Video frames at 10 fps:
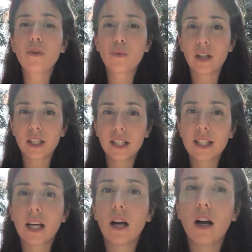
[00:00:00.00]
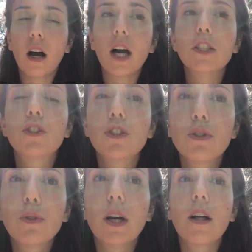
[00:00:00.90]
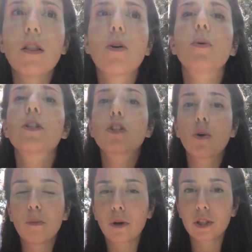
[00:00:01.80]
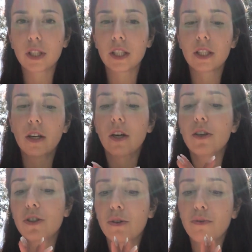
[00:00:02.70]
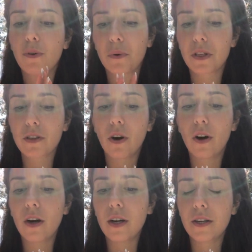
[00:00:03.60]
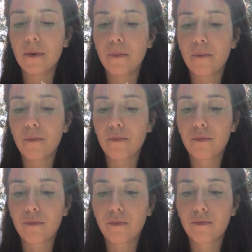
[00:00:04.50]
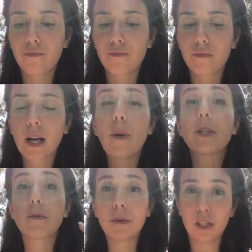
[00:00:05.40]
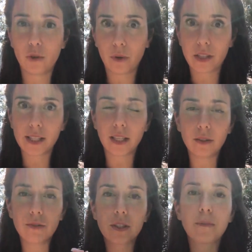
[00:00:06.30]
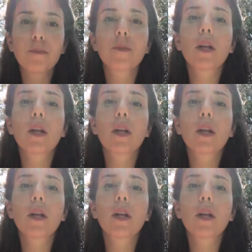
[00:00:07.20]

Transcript: on wellness, I do, though it's so important to focus on how we speak to ourselves,